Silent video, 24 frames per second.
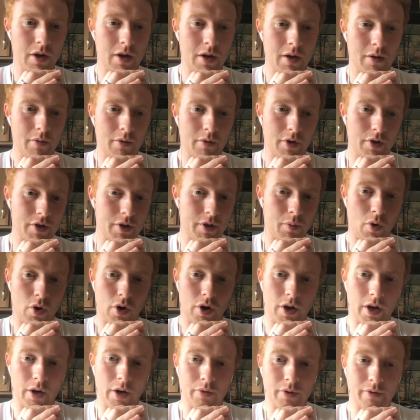because they walk
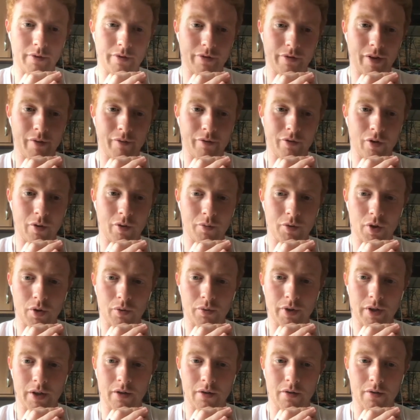around in flip-flops all
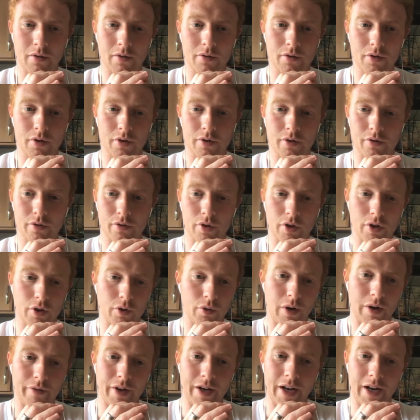day. So they
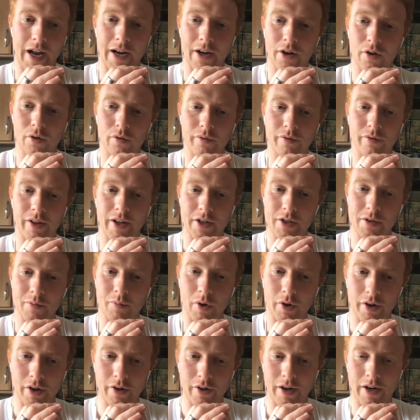don't have any ankle
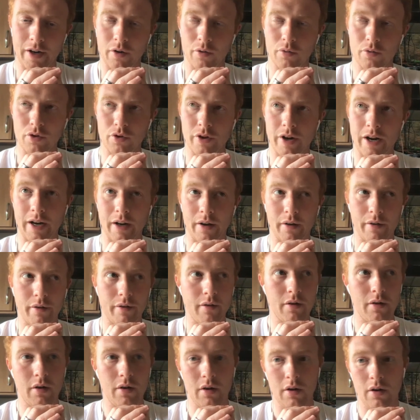flexibility or ankle strength.
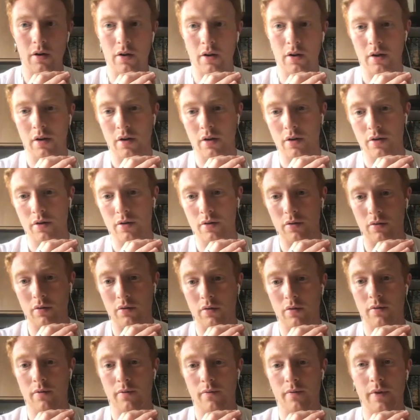
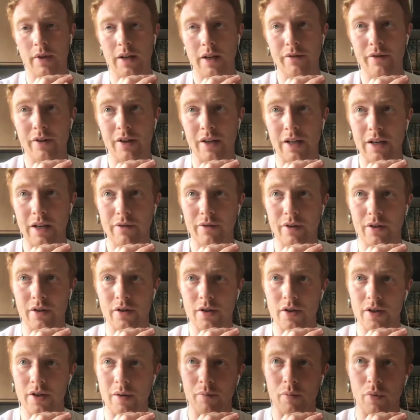So even
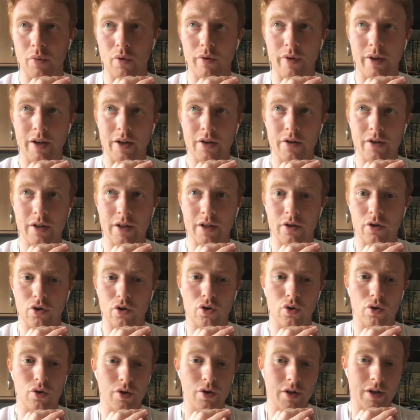simple things like the
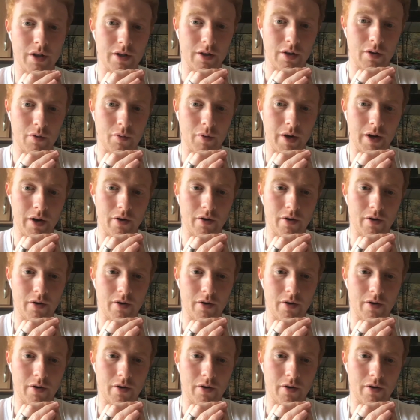shoes that you wear,